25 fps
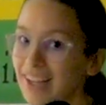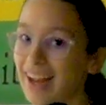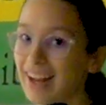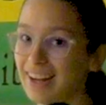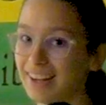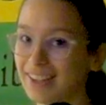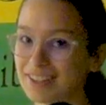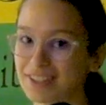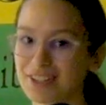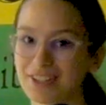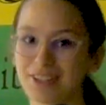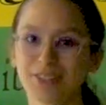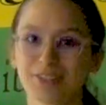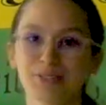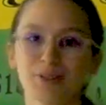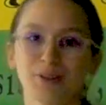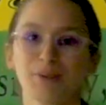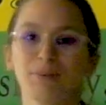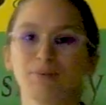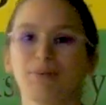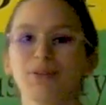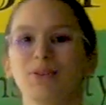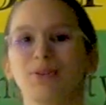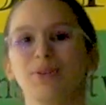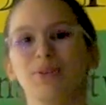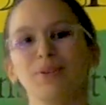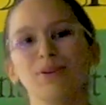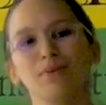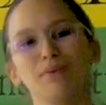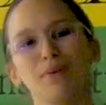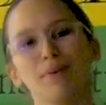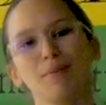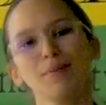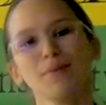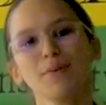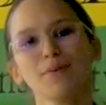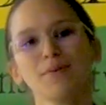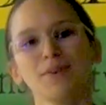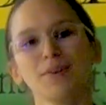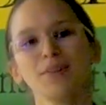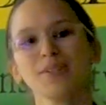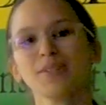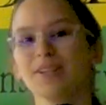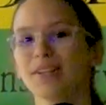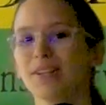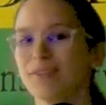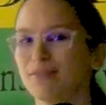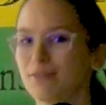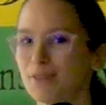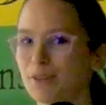at Oshkosh North between November
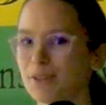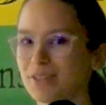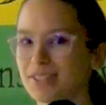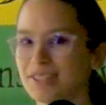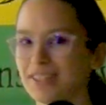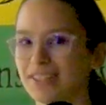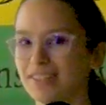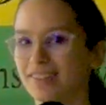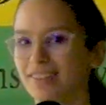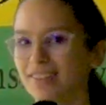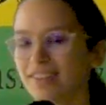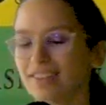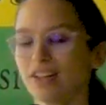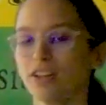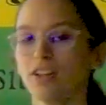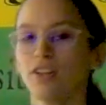1st and 14th.